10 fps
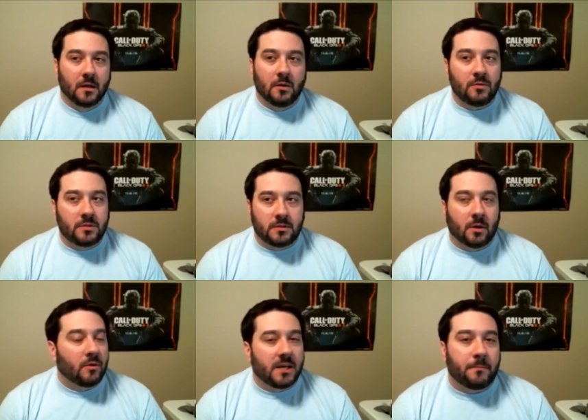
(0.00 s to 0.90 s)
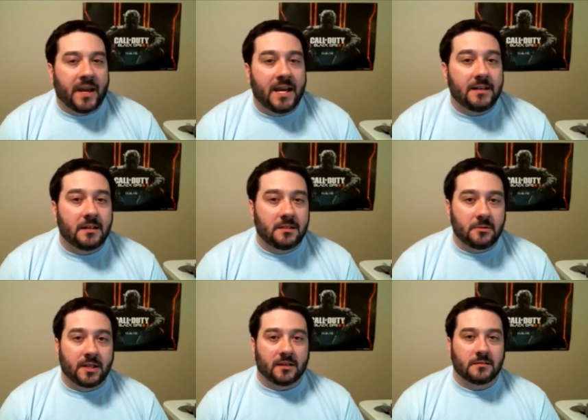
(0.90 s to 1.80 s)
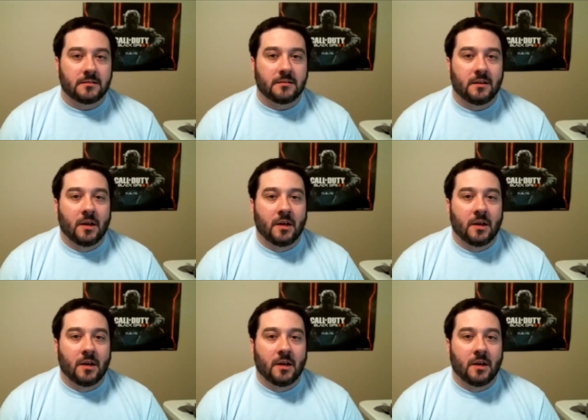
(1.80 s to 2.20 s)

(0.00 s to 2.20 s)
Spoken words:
who don't get paid to do this,